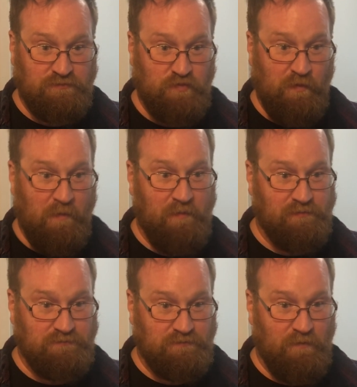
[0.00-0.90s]
Hmm.
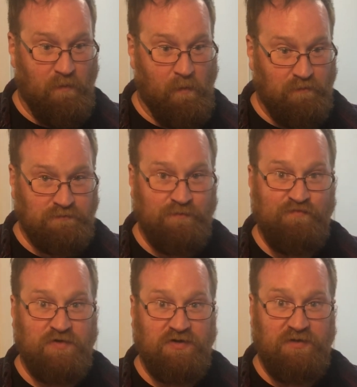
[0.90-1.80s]

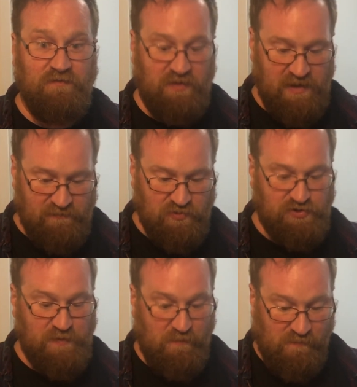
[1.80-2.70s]
Good
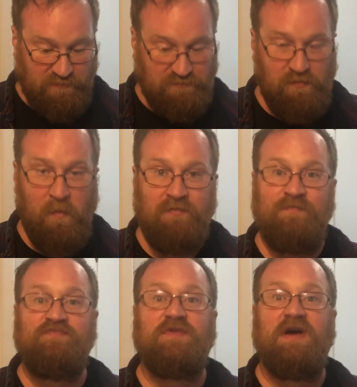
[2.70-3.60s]
flavors.
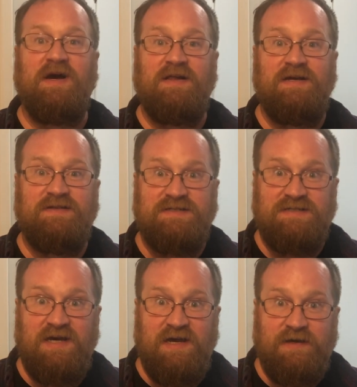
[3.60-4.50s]
I like this
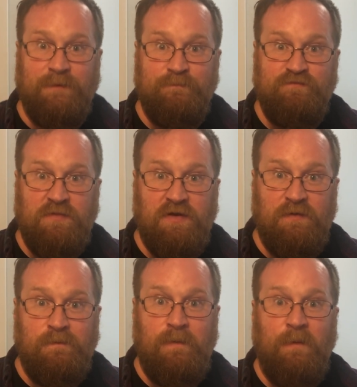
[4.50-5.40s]
cake.
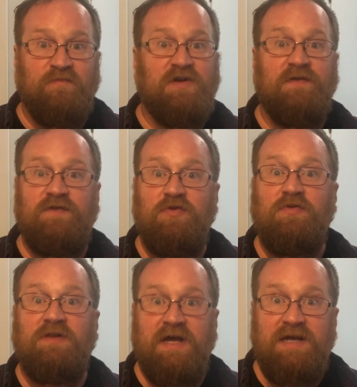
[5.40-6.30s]
If you
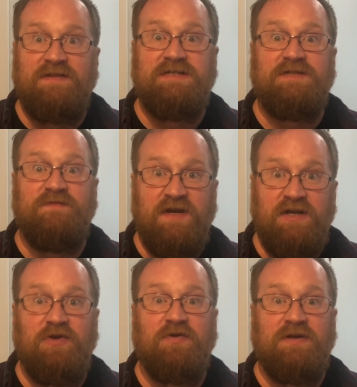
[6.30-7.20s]
like this
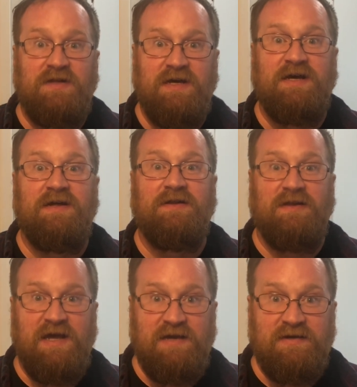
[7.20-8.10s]
video, click
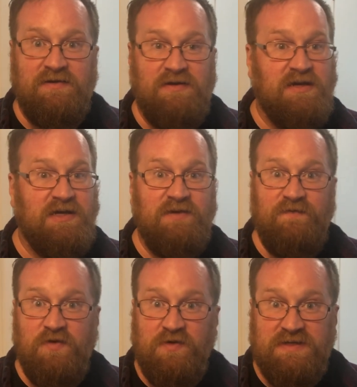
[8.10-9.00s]
like. If
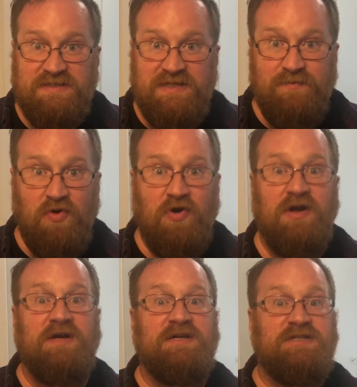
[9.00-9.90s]
you want to see
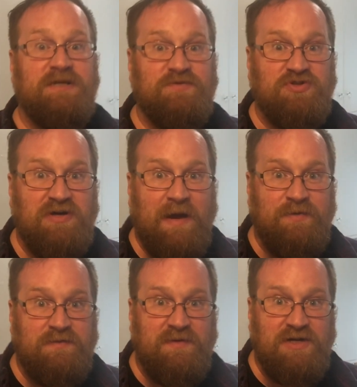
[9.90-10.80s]
more, subscribe
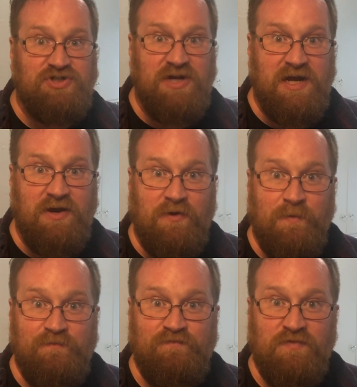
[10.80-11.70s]
to my
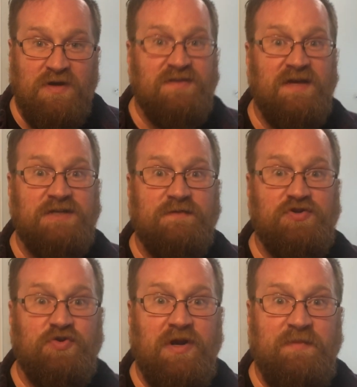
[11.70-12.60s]
channel. Thanks for
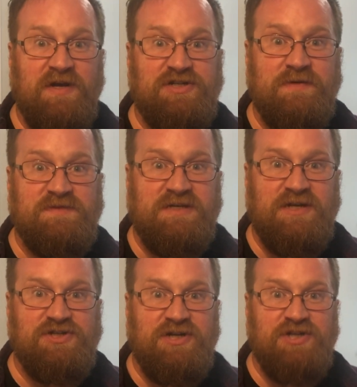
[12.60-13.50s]
joining me at Jim's
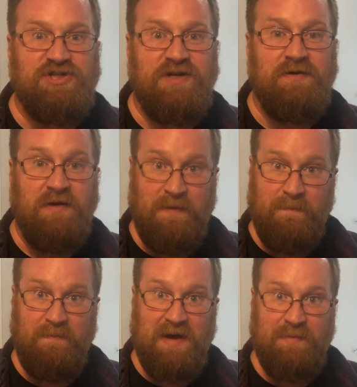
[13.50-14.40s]
Kitsch Kitchen.
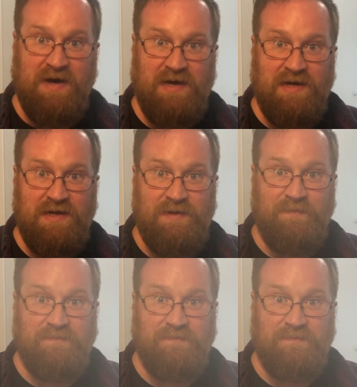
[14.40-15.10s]
Bye-bye